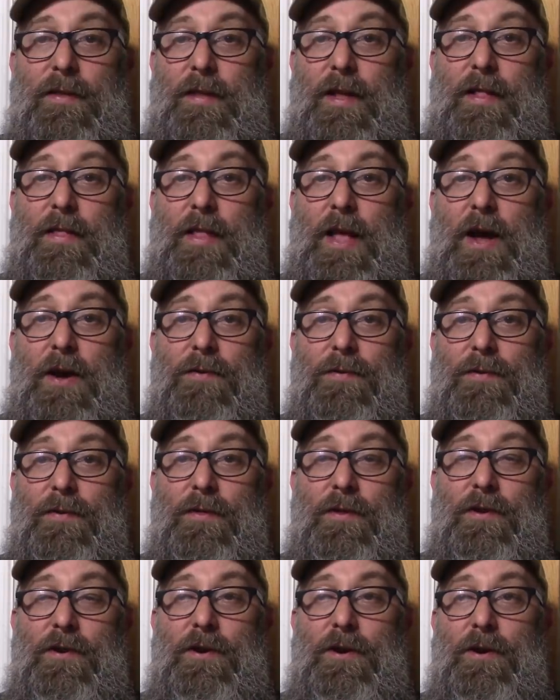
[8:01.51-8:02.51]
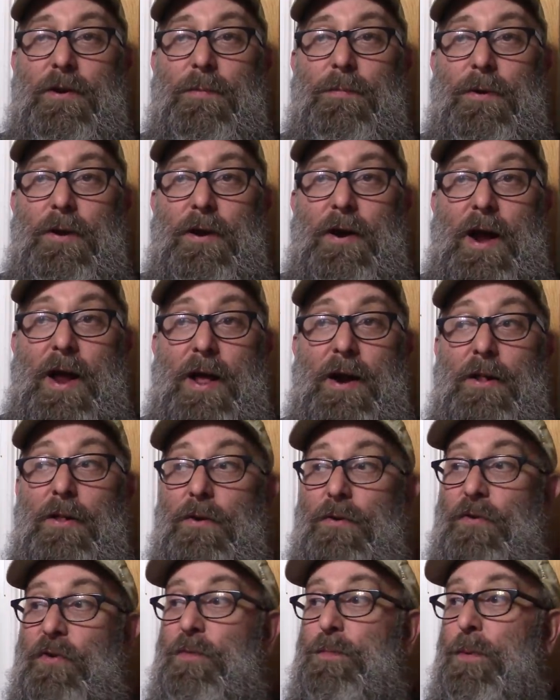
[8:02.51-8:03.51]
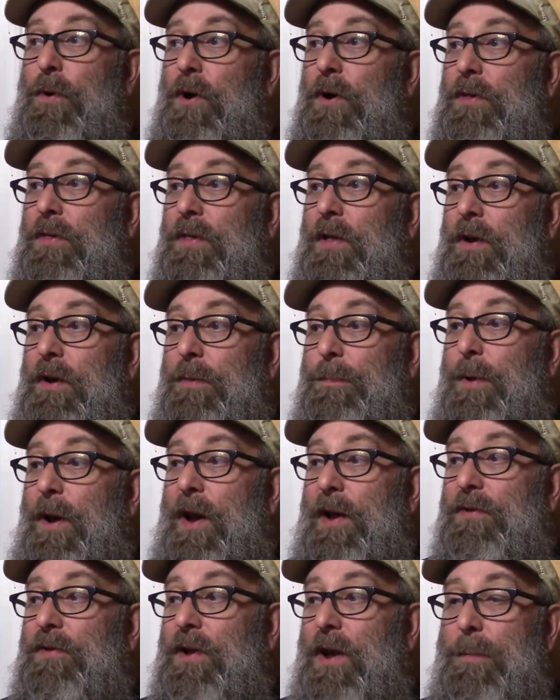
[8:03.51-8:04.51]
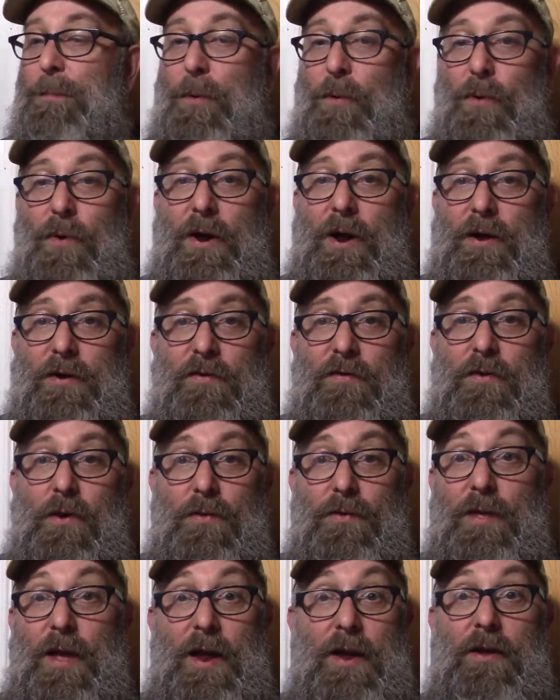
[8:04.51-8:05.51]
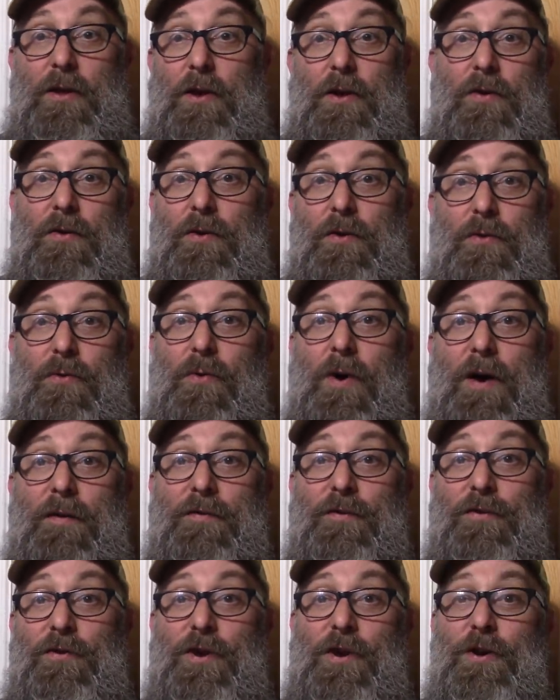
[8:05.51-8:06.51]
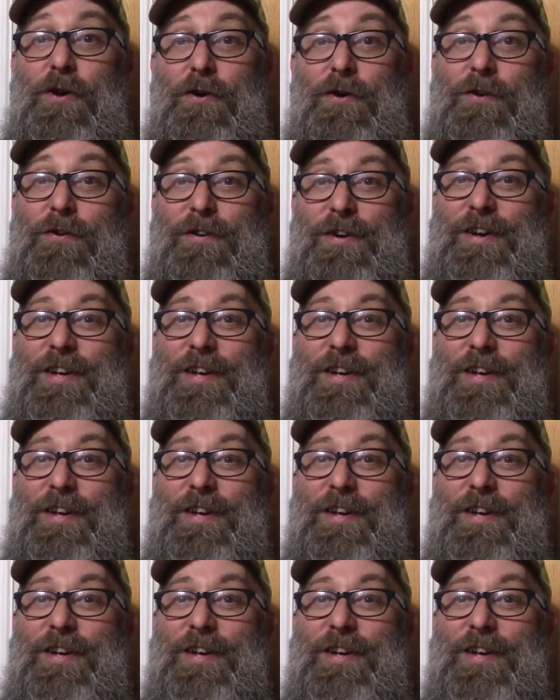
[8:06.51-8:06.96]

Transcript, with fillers: 10,000 this year, but I had a little spurt the past couple weeks, so thank you to whoever's new.